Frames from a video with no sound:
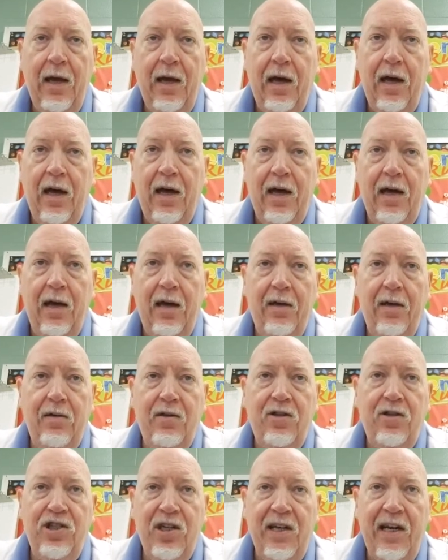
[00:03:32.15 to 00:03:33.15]
Uh,
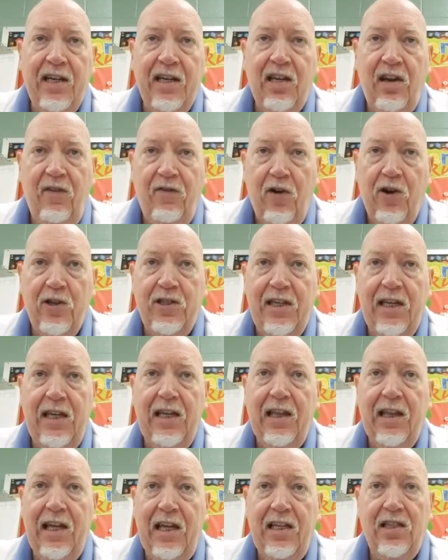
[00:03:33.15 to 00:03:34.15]
genetic diversity
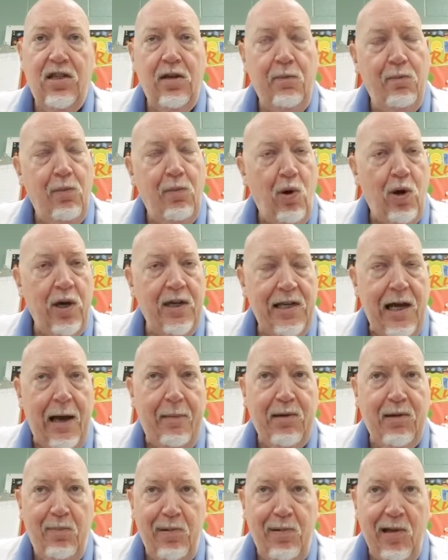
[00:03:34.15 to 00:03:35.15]
leads to more
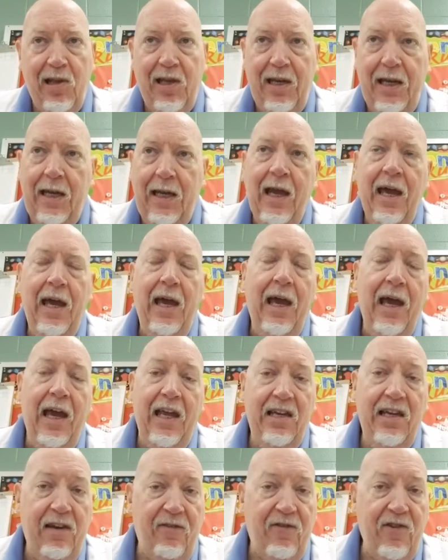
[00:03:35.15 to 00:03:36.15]
adaptability
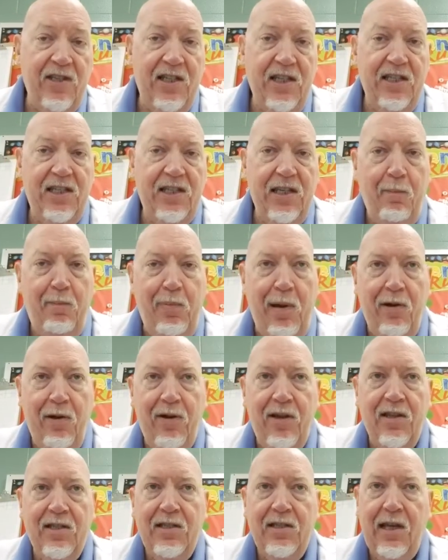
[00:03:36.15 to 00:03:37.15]
and differences in
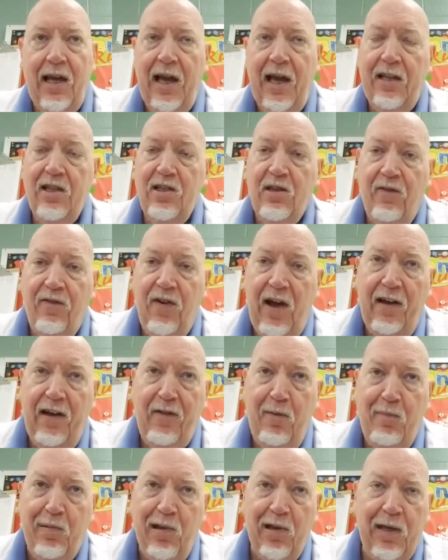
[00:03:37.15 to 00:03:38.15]
appearance and
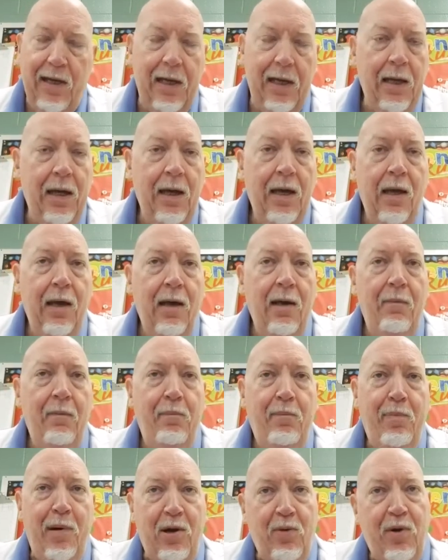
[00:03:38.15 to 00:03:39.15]
survivability,
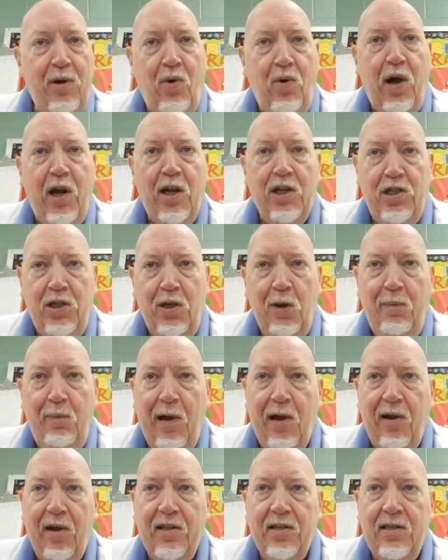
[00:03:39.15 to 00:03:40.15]
but it requires two
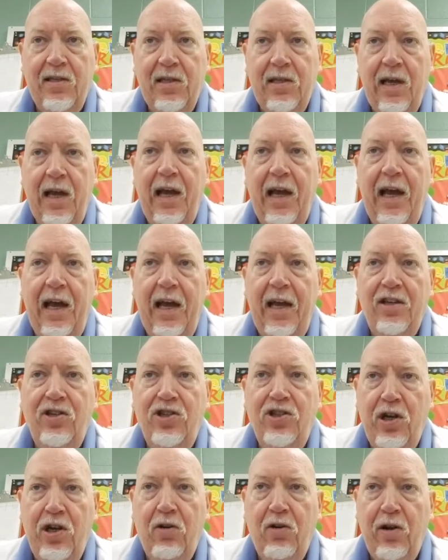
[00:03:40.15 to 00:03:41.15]
parents and
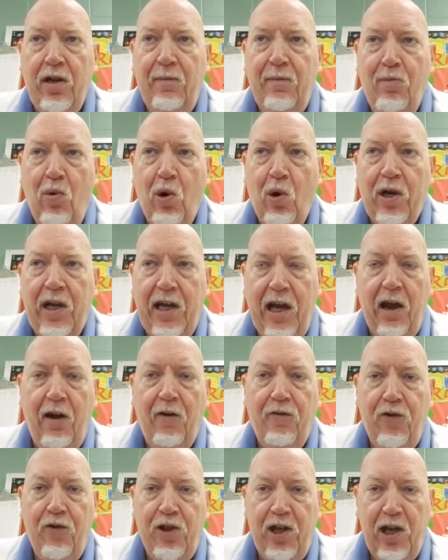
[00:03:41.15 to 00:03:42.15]
generally more care
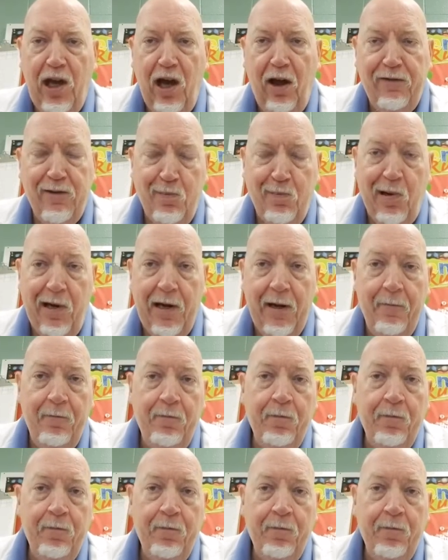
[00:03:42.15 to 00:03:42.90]
for the offspring.